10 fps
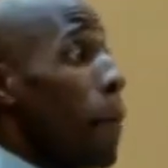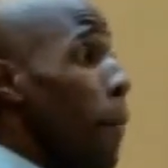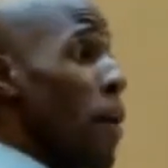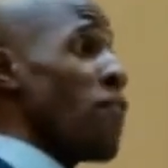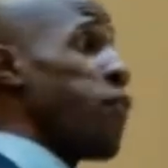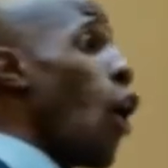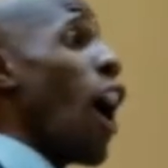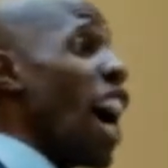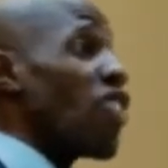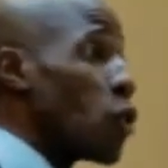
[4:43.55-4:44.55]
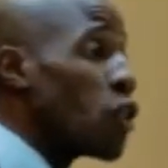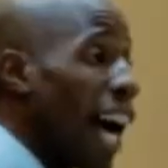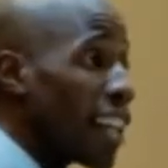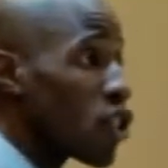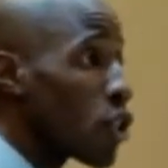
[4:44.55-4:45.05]
But before I do
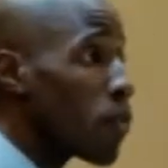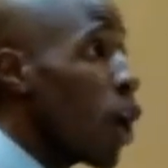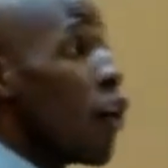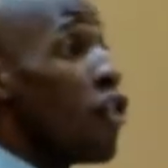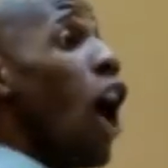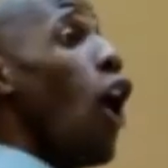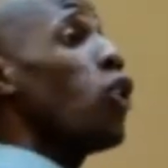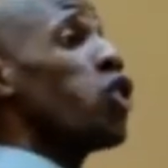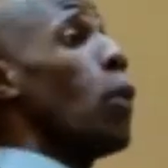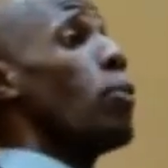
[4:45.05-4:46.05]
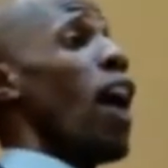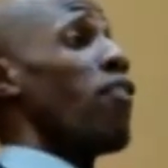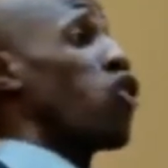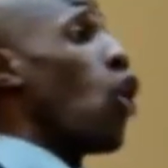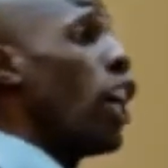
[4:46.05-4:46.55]
that, those whom you
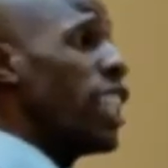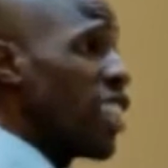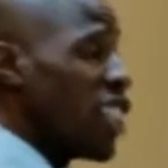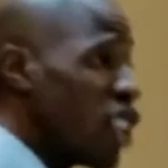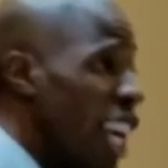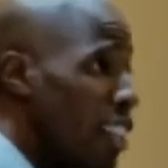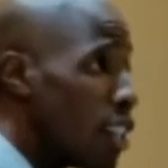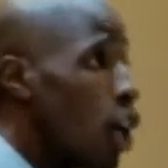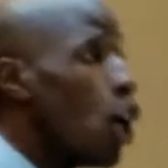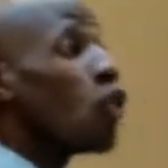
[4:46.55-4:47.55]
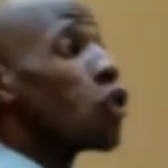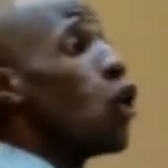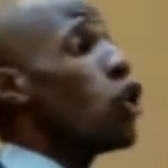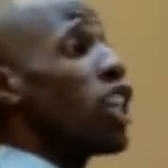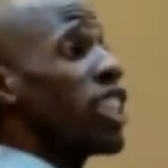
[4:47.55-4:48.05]
have drawn into sin
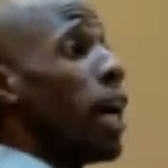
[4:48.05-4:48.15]
through your